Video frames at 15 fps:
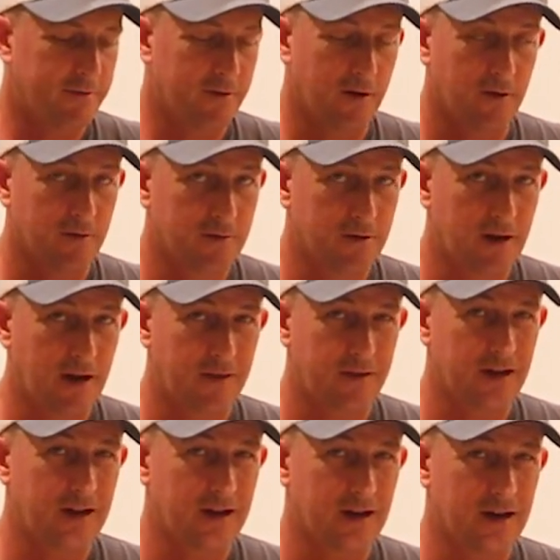So I
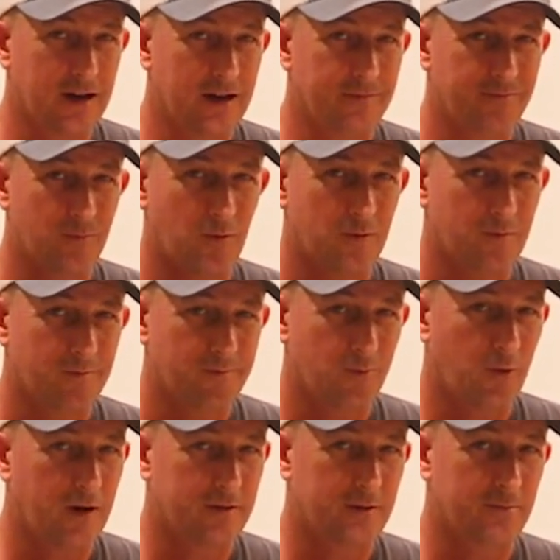think
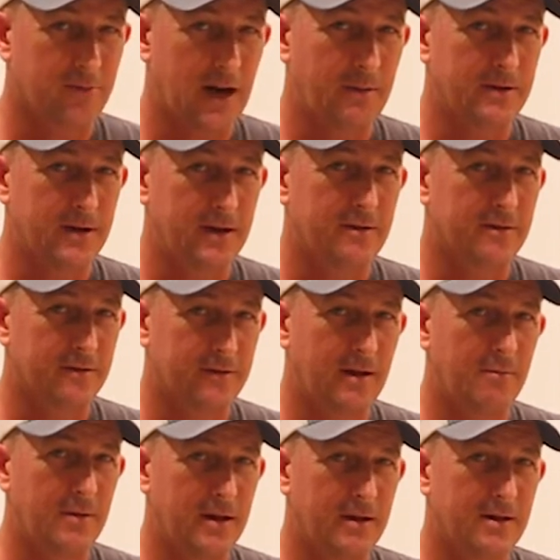Weston probably needs to
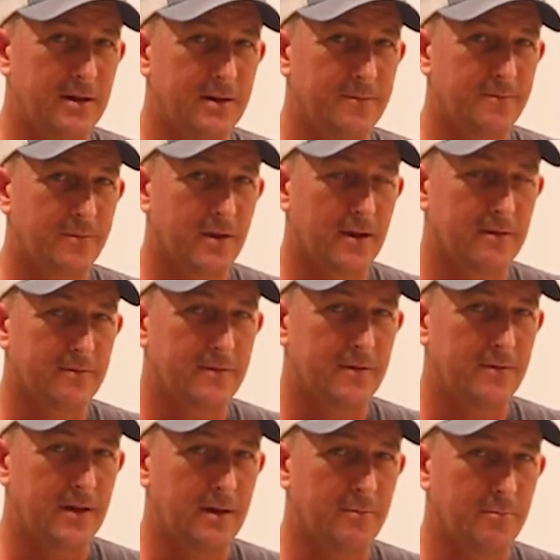send me a
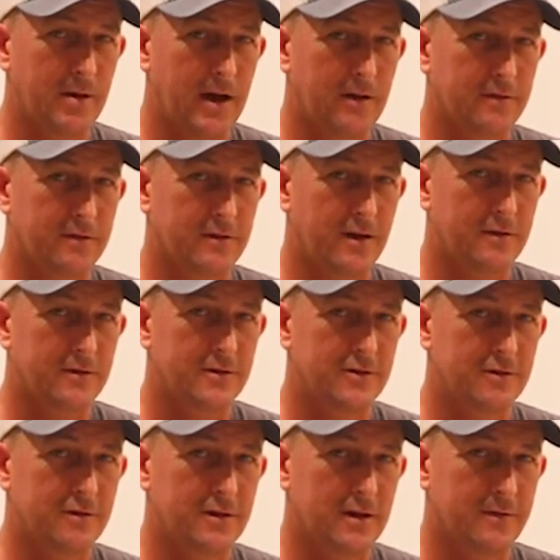15-pound sausage
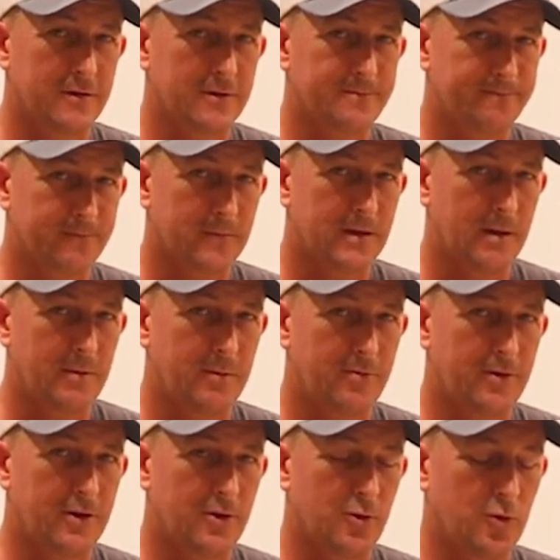stuffer. That'd be
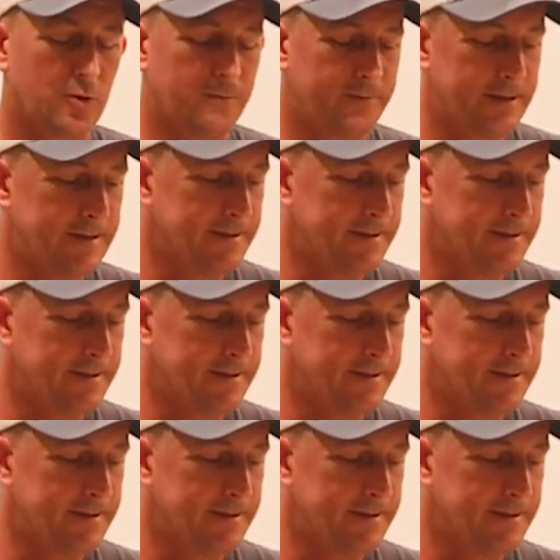pretty cool.